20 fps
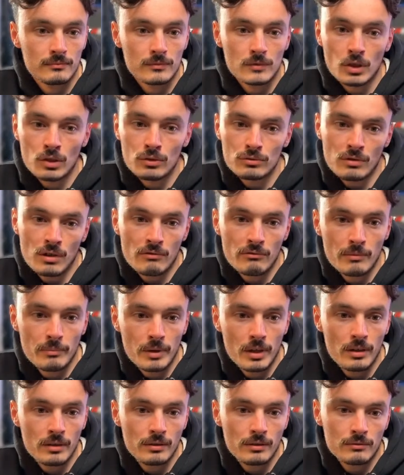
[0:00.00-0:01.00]
It's alright,
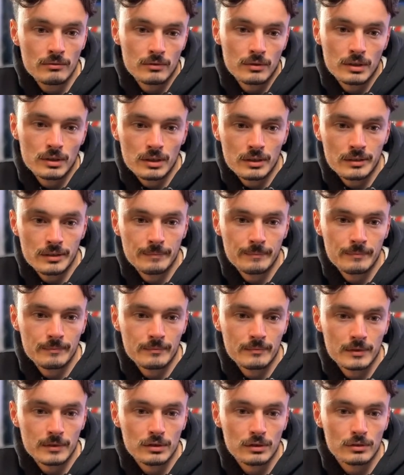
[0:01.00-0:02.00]
Roberto, you're all good.
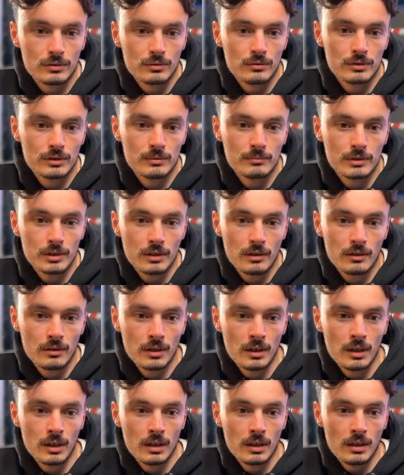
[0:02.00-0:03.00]
This looks awesome, Jar.
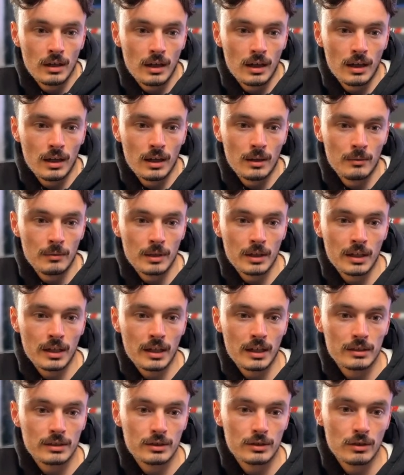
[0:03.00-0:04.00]
We're going to
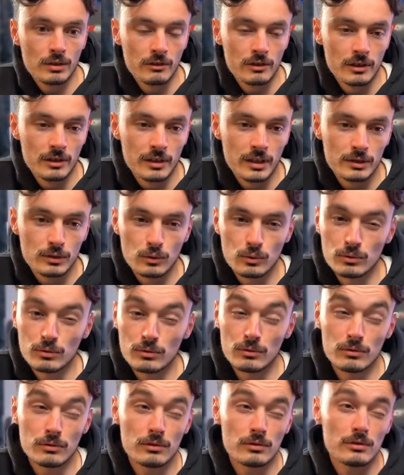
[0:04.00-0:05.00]
get a tutorial on this.
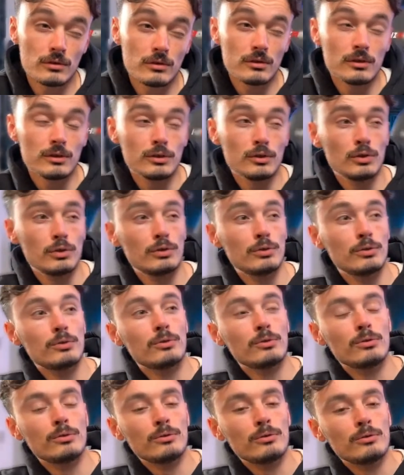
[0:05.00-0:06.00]

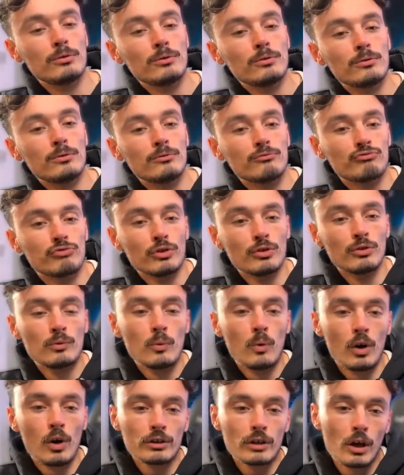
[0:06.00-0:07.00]
Oh, rule
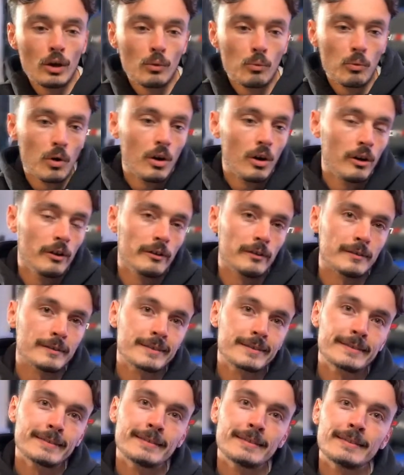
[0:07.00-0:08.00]
101.
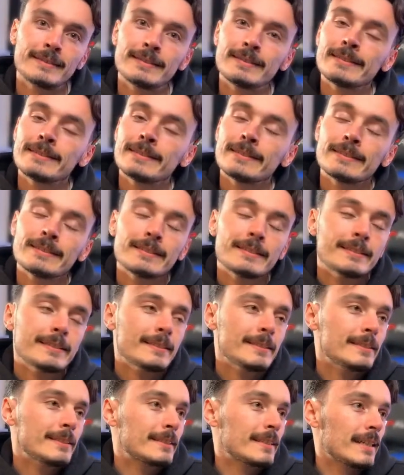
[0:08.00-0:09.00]

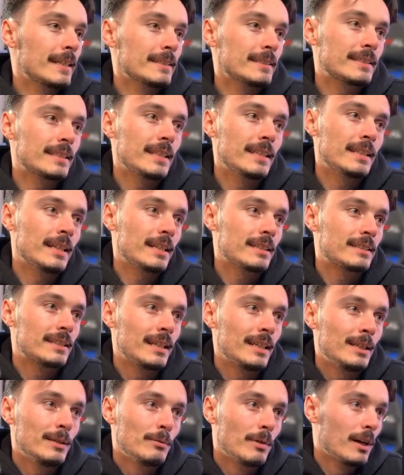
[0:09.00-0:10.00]
Can't say that
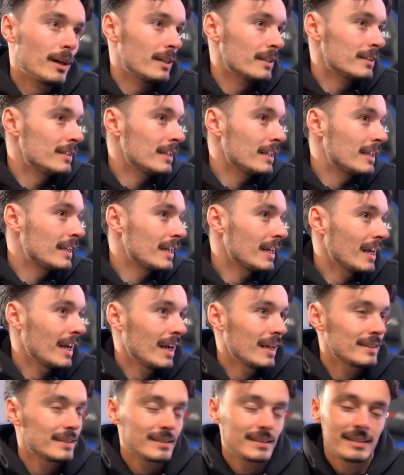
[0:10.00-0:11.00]
T word. You
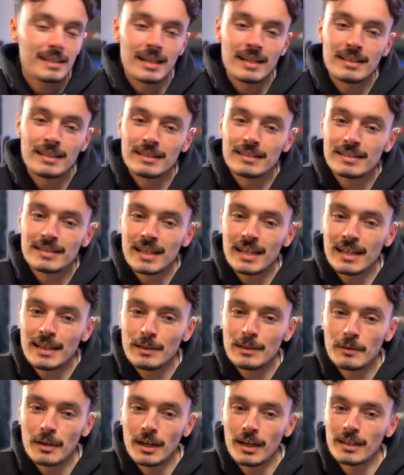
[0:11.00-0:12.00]
can't say the T
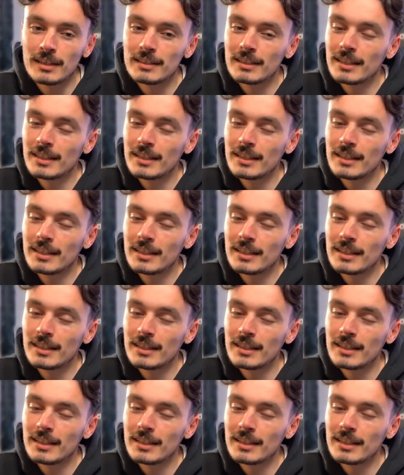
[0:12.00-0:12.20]
word.